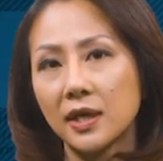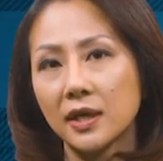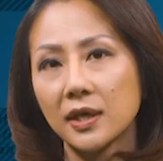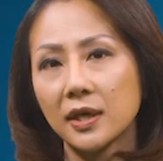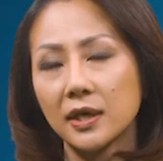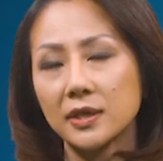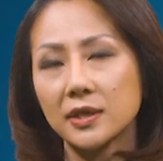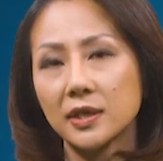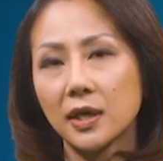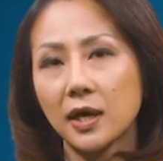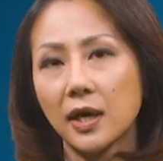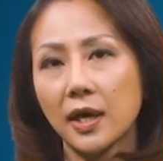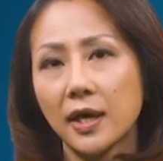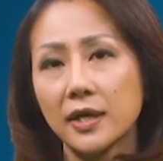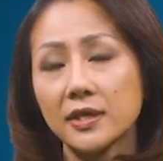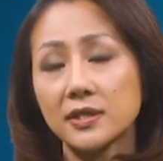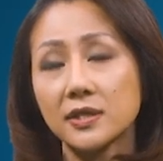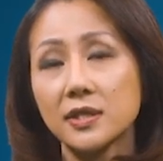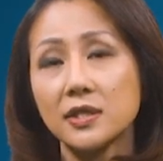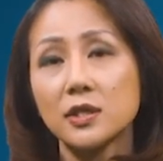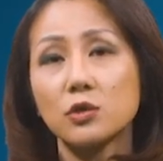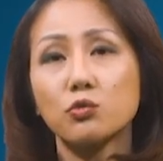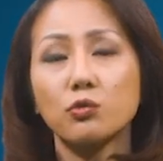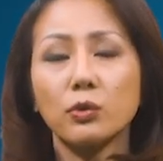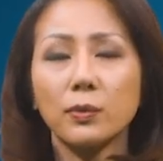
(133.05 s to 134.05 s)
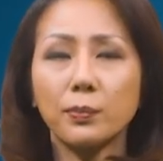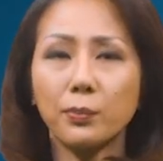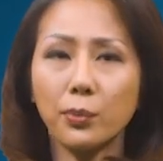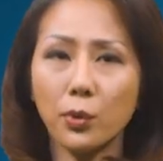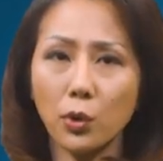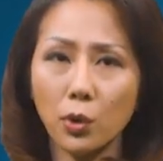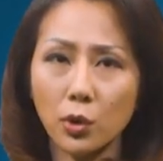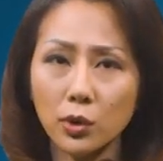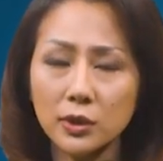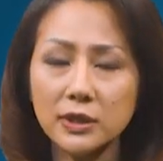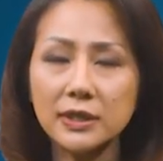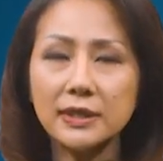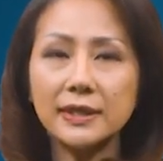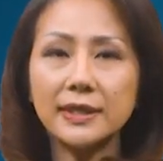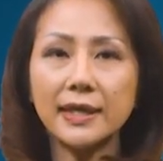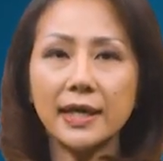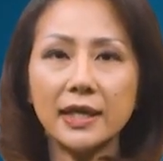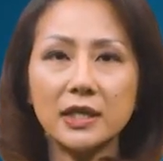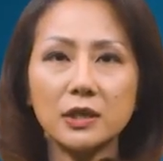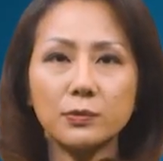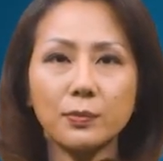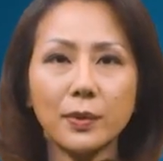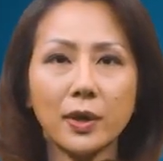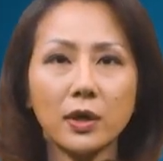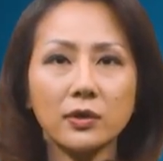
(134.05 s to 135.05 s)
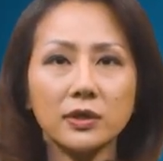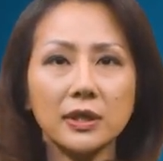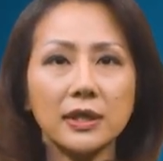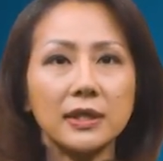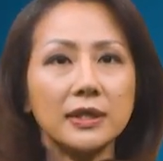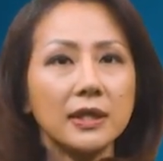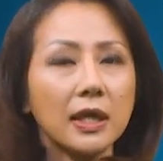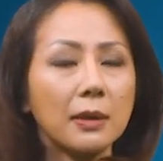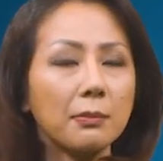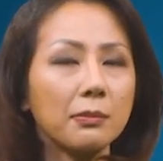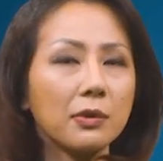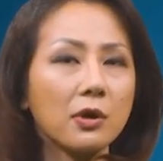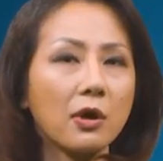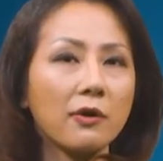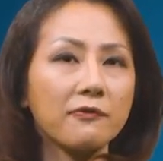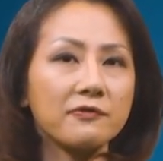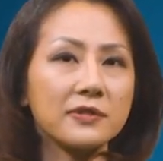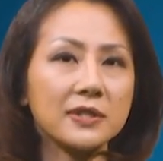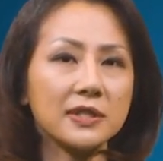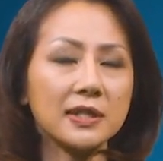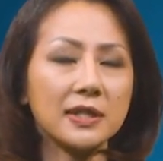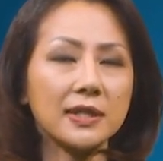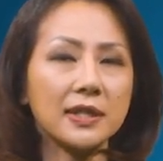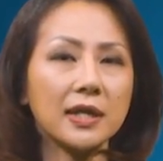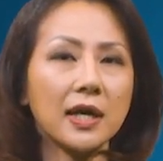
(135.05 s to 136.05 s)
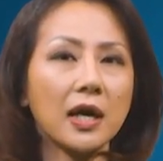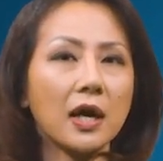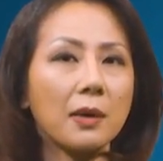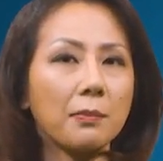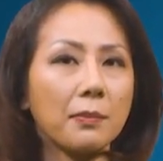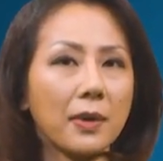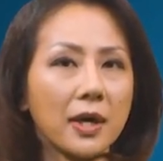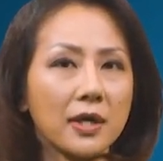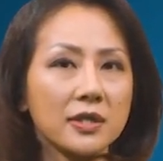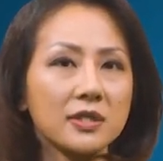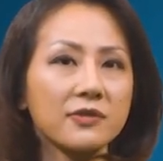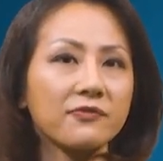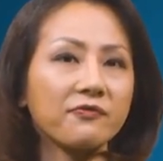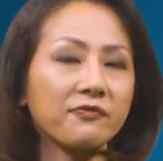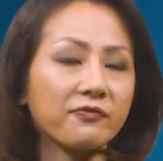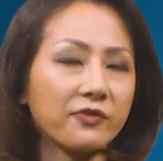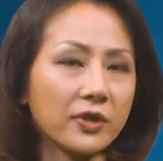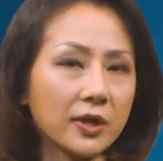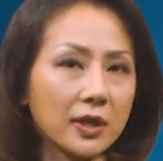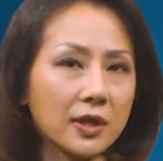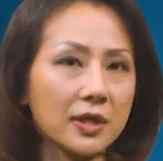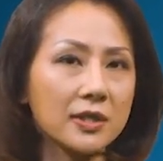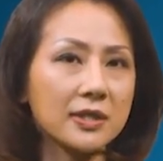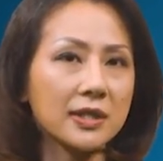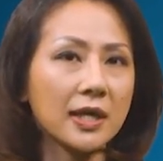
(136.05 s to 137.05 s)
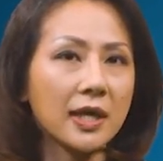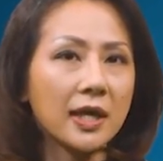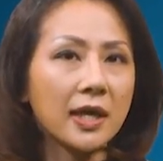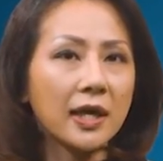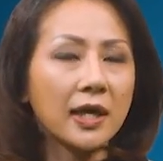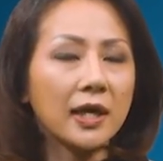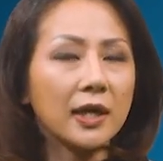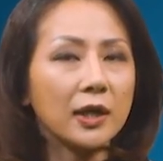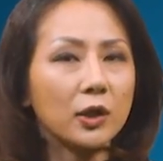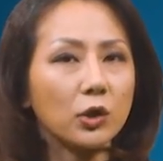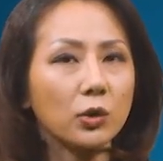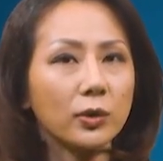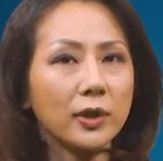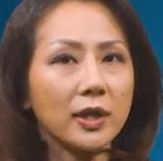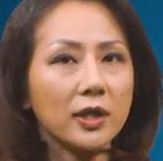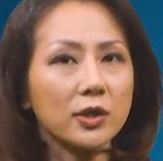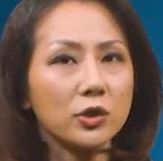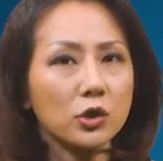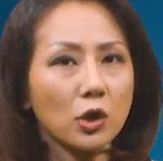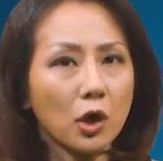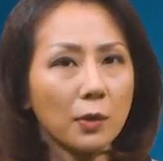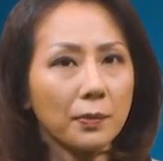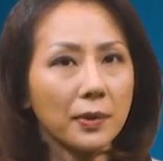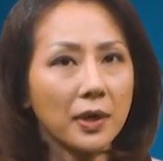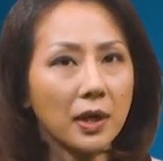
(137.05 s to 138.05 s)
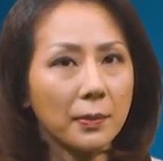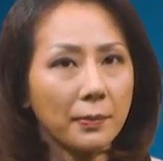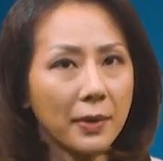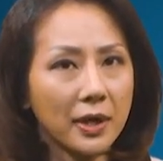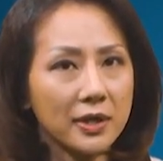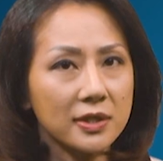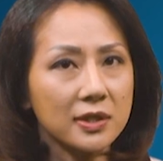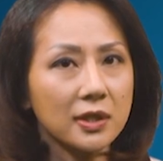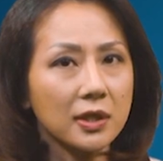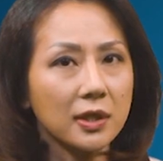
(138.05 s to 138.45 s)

Qatar has since reportedly expelled a number of senior Hamas figures, including top Hamas